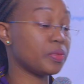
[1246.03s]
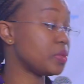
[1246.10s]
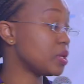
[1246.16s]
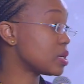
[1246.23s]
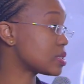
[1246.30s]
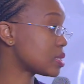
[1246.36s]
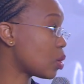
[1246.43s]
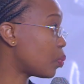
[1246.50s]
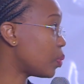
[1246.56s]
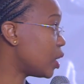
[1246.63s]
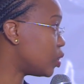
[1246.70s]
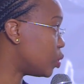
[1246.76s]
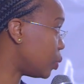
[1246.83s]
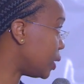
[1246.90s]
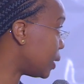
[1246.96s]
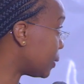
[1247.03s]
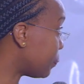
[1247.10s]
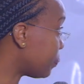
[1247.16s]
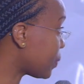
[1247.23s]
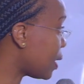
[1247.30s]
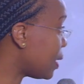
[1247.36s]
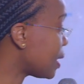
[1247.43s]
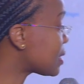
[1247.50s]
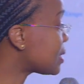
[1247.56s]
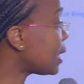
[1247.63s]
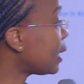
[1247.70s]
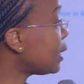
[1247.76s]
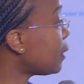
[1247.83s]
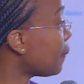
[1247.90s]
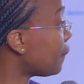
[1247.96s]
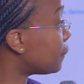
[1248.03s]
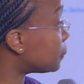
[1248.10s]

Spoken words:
things that we are doing. Next slide.